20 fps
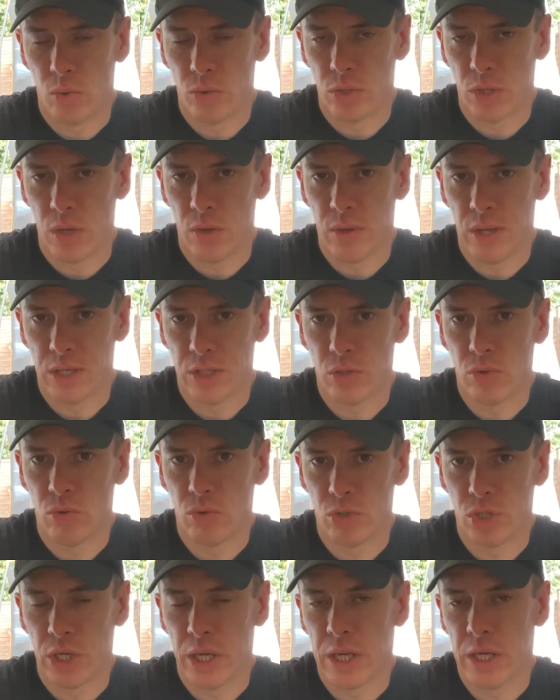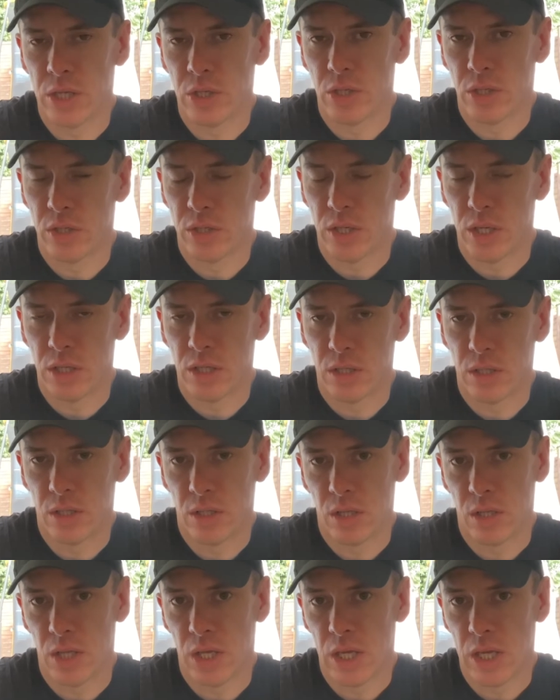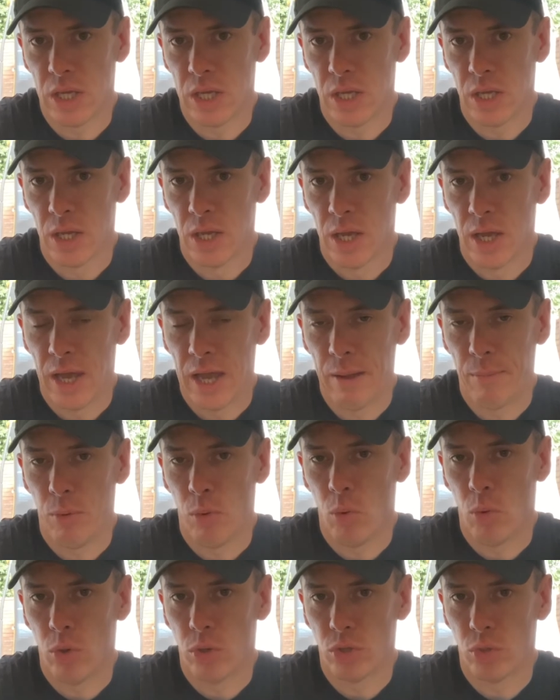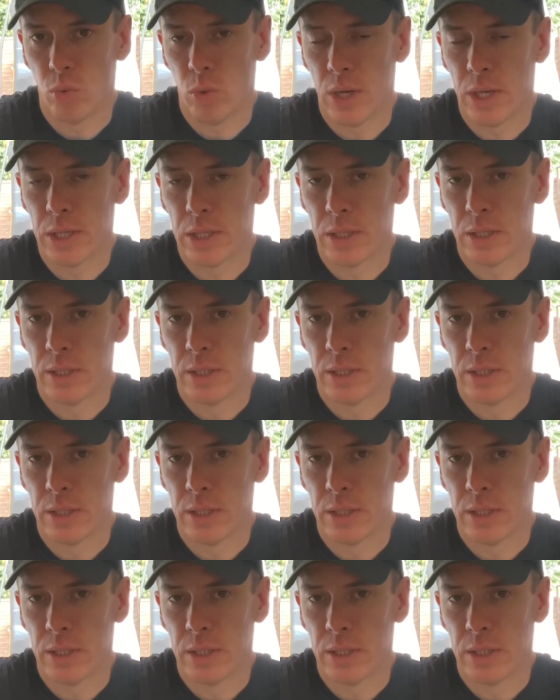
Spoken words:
So that's not changed since the Apple Watch 1,